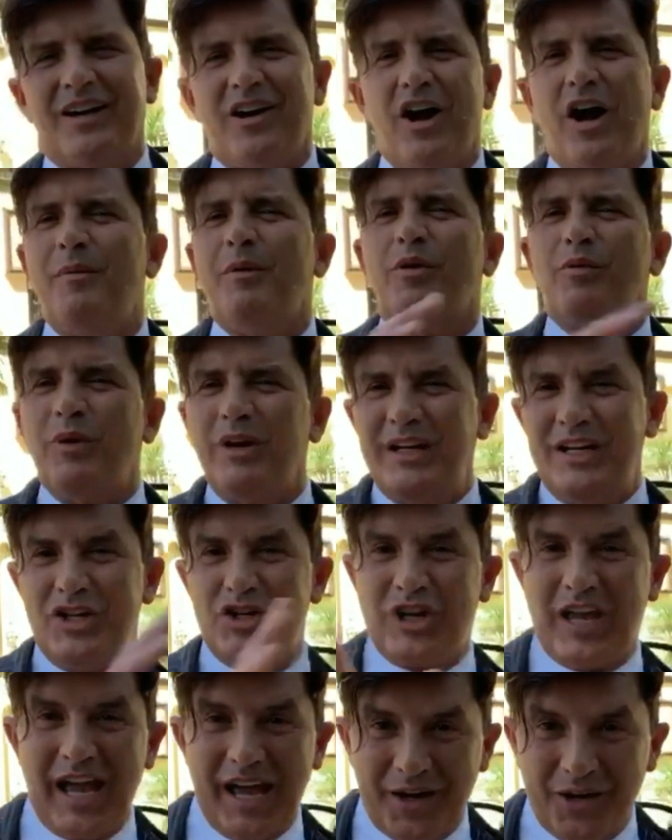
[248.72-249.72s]
common one in
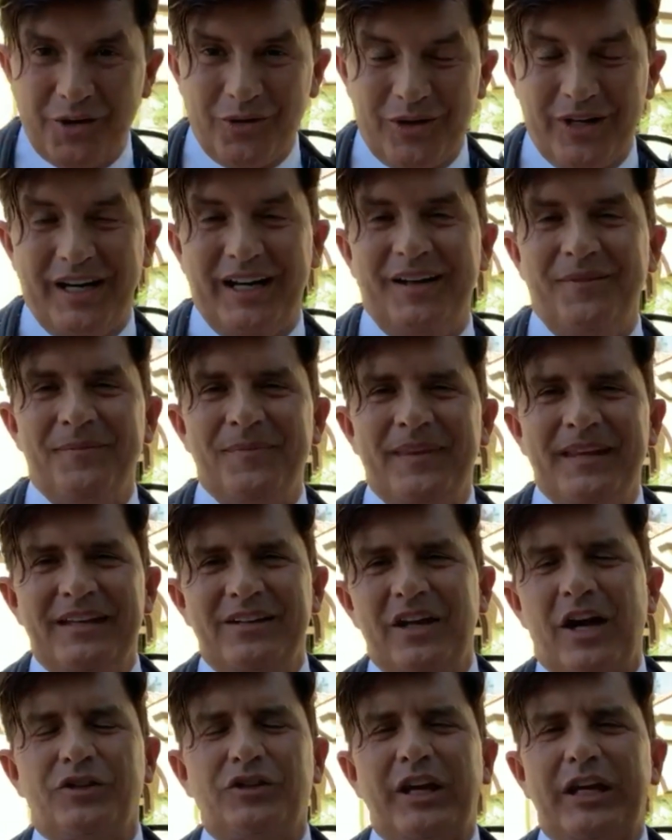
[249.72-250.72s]
each category,
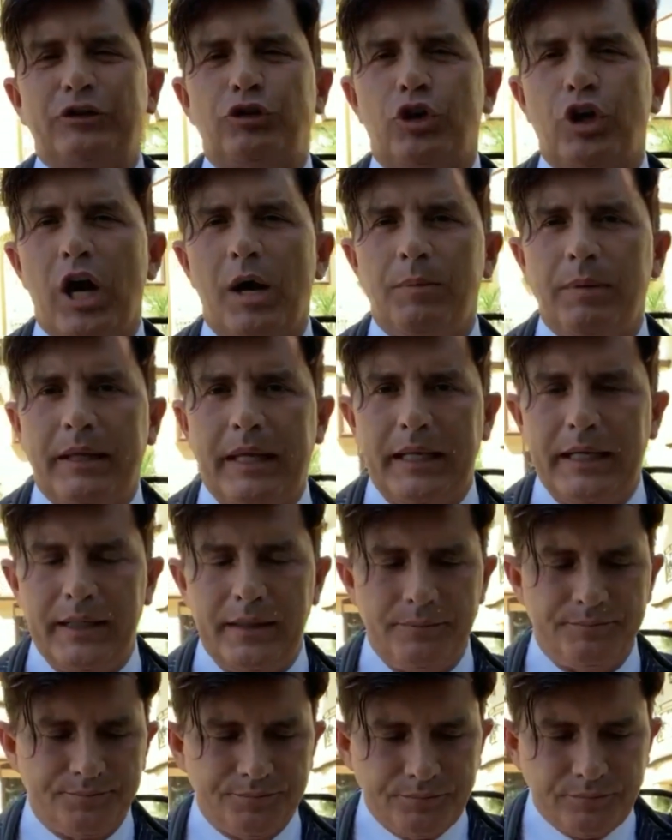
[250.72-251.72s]
not to get too
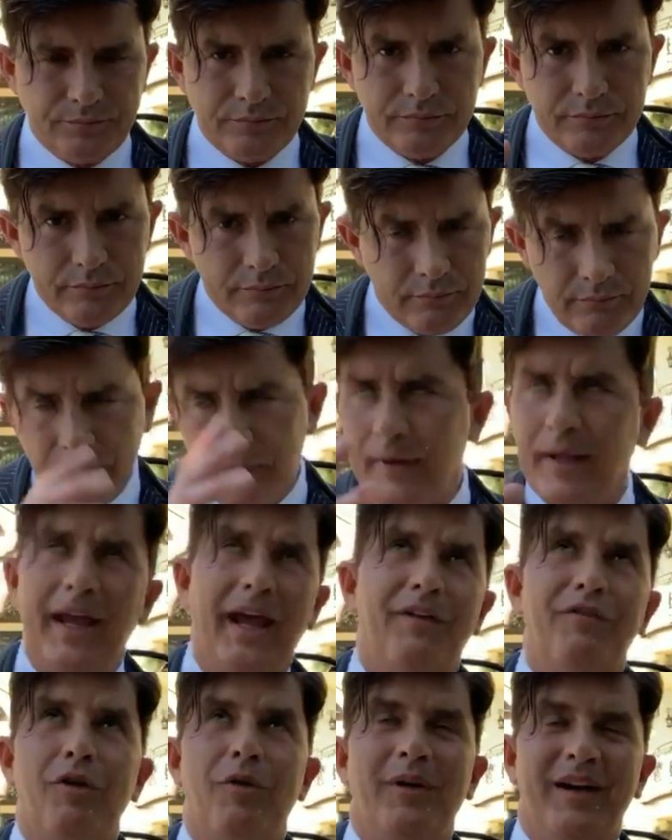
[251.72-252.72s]
complicated.
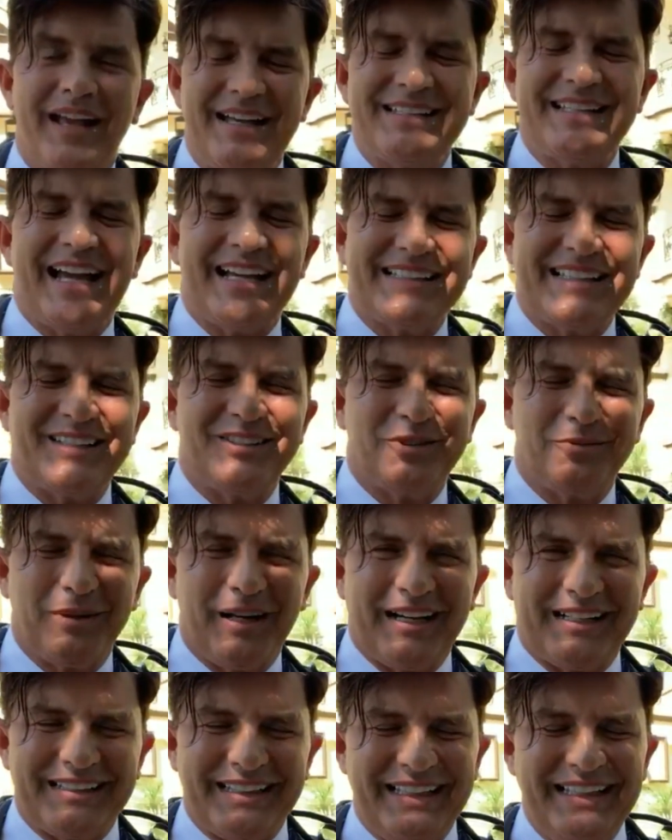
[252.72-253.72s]
Everyone has access to
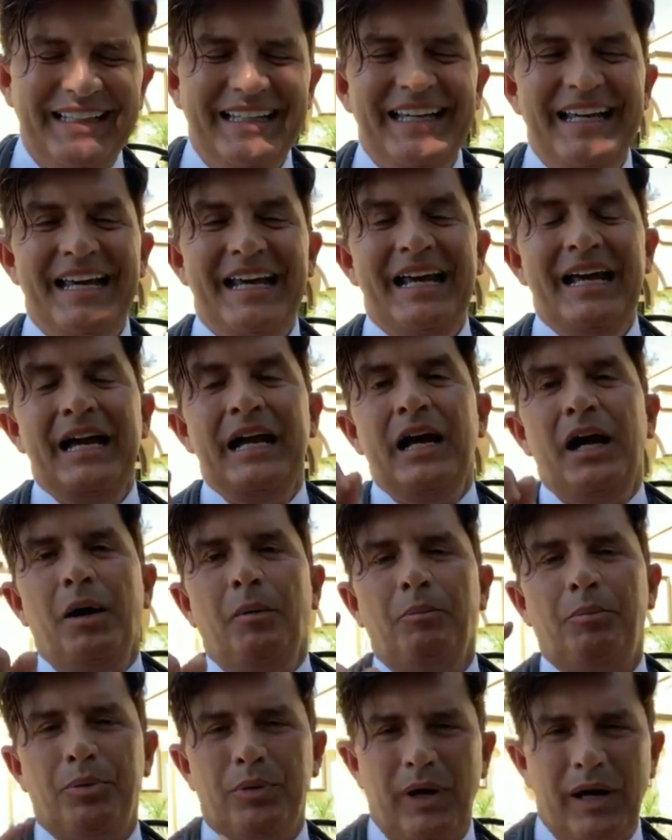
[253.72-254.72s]
broccoli.
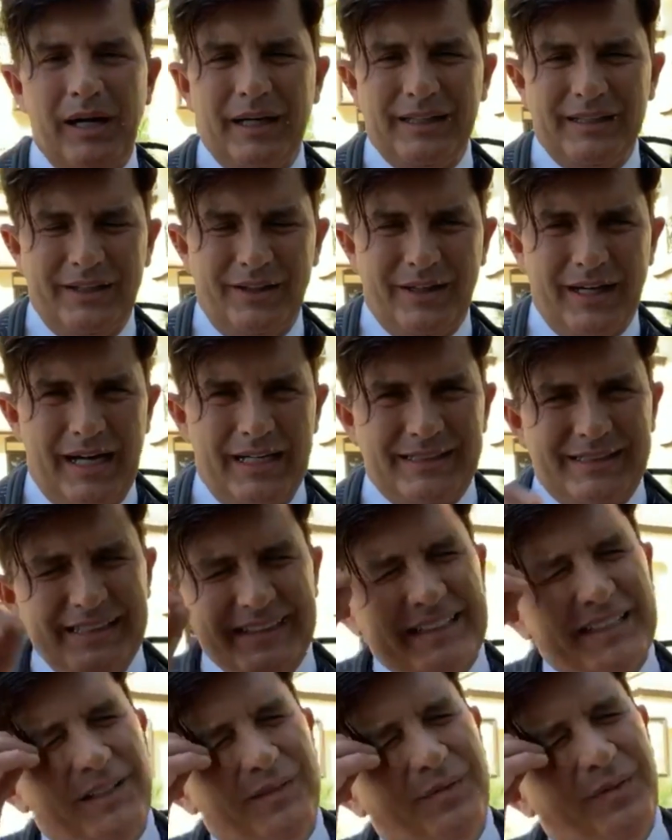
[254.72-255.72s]
Broccoli, you guys,
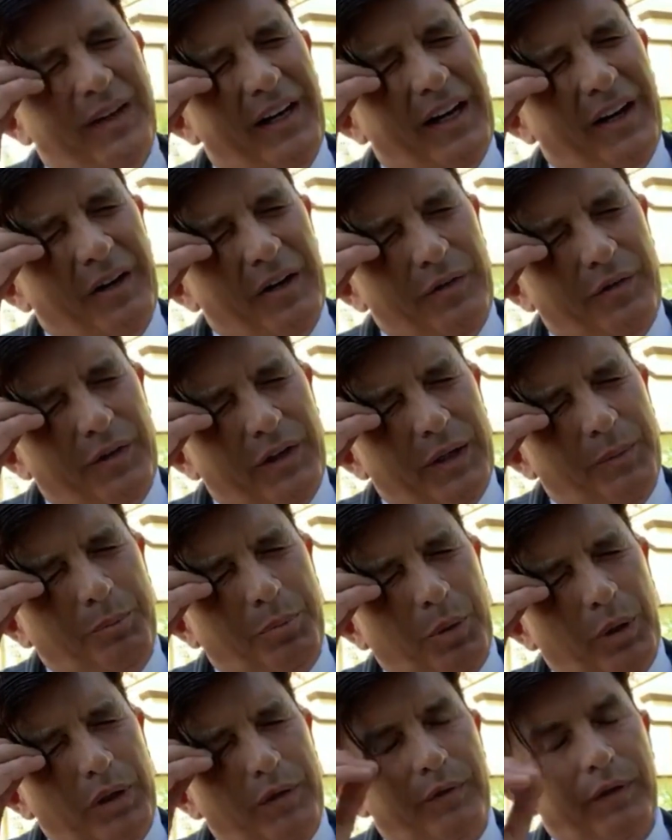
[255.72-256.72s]
this is very, very
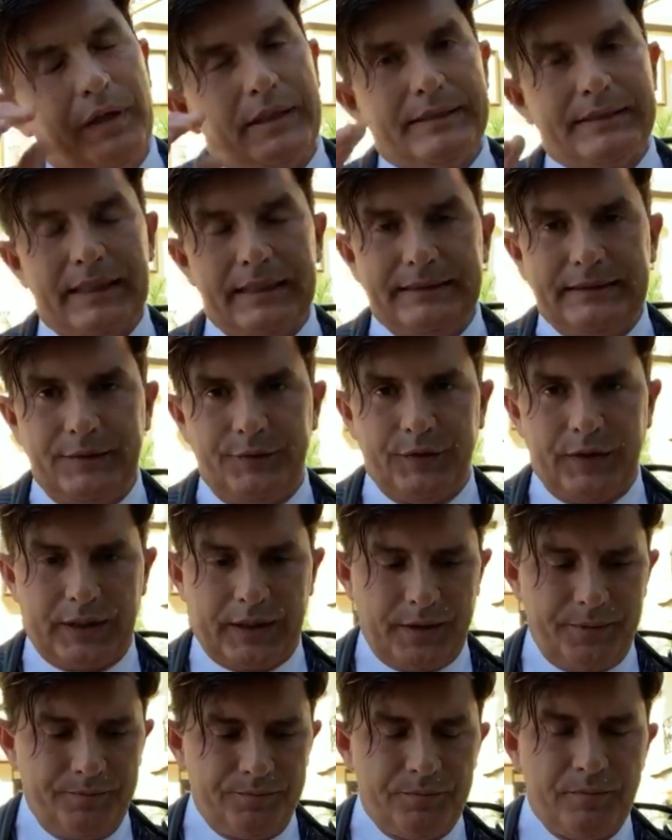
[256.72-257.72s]
important, very
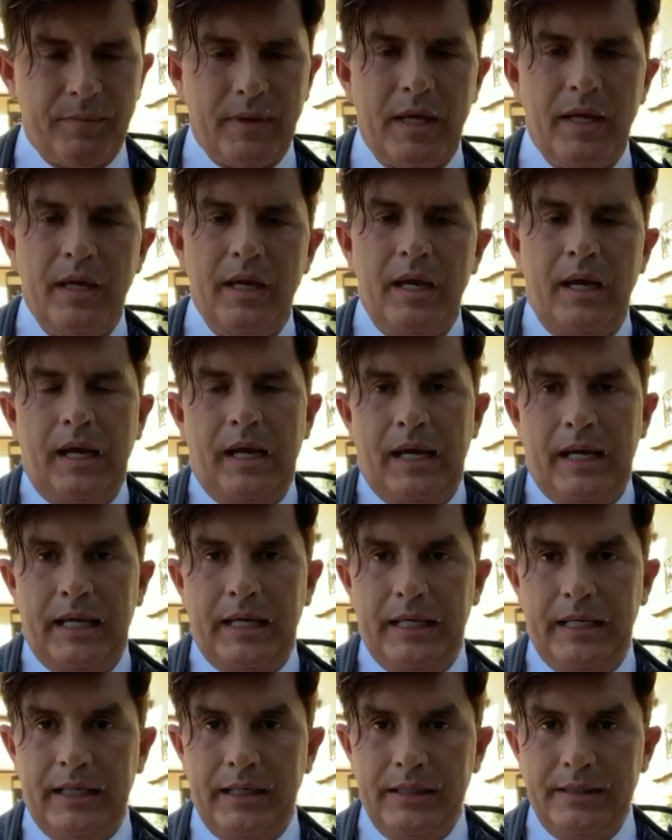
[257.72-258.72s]
scientific.
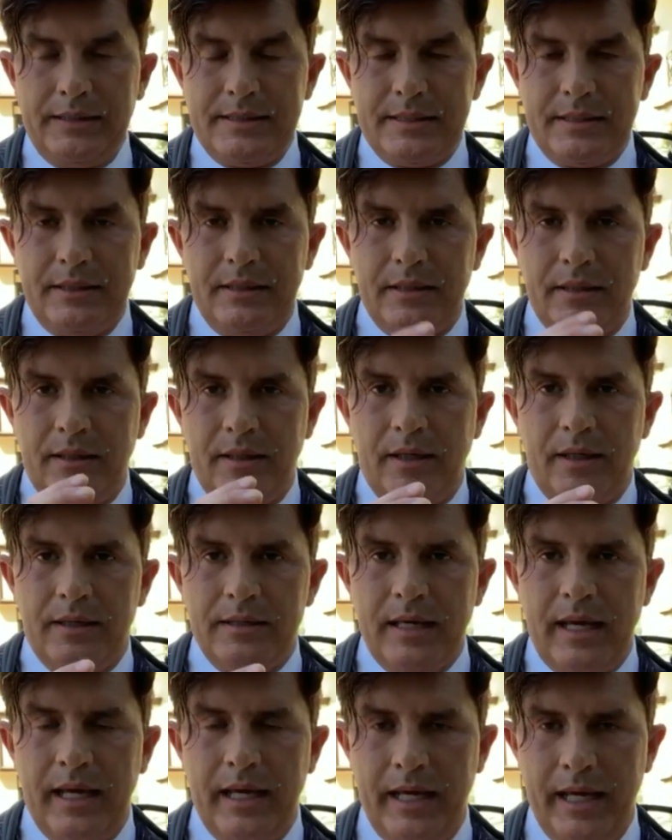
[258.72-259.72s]
It
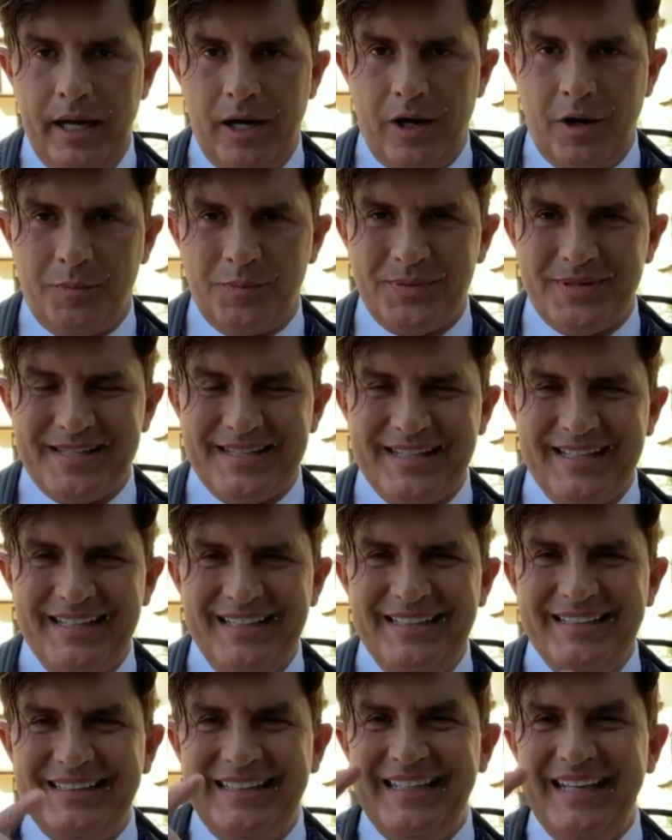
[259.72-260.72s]
helps
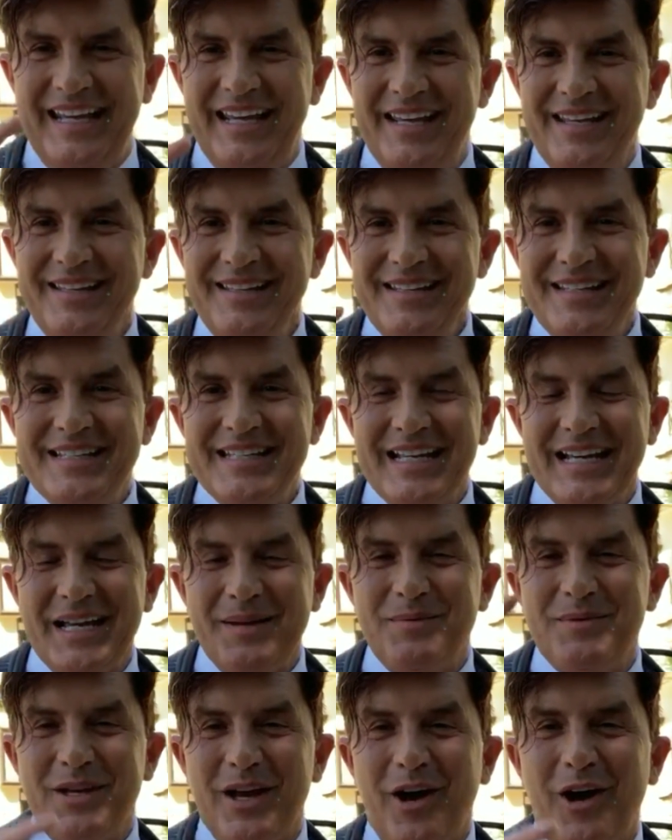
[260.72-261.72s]
the
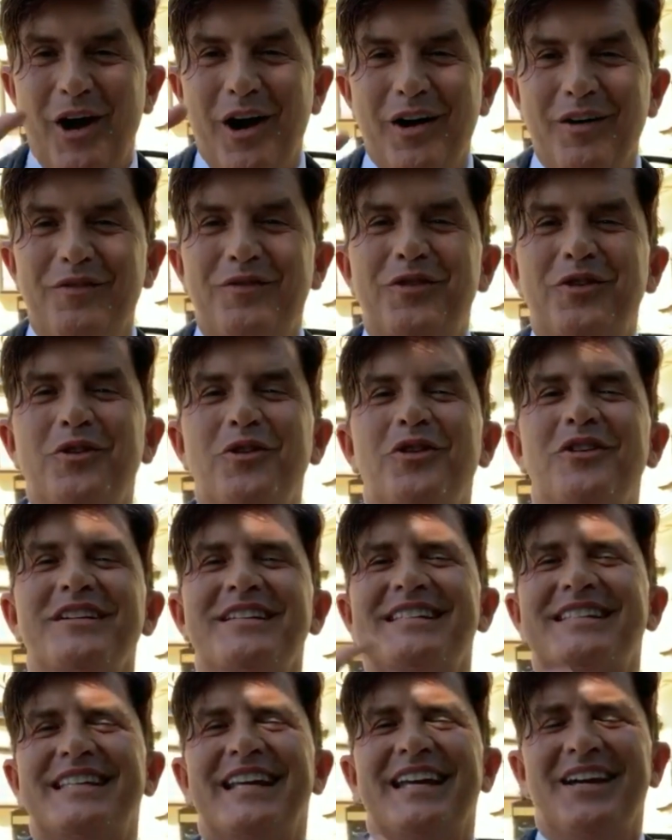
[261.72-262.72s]
enzymes of your
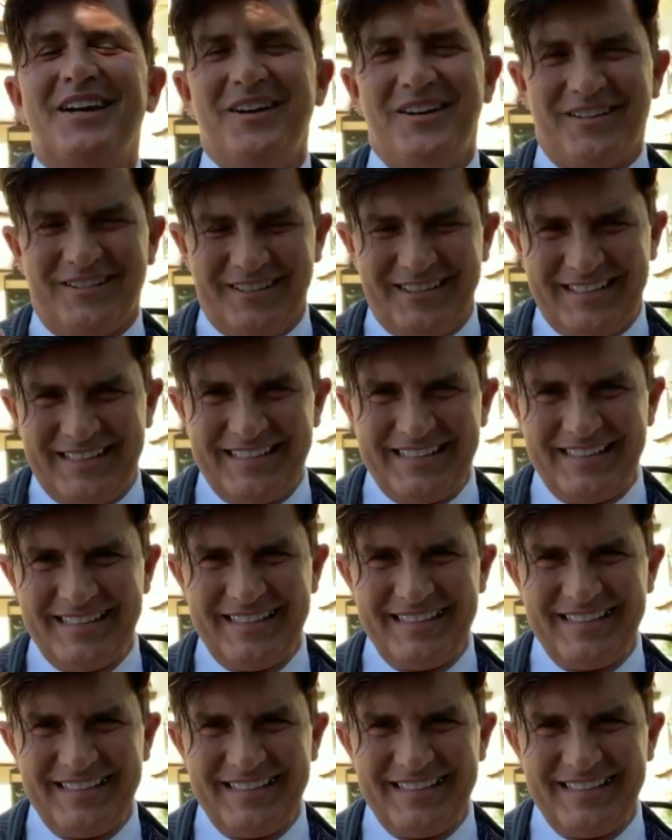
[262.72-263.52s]
cells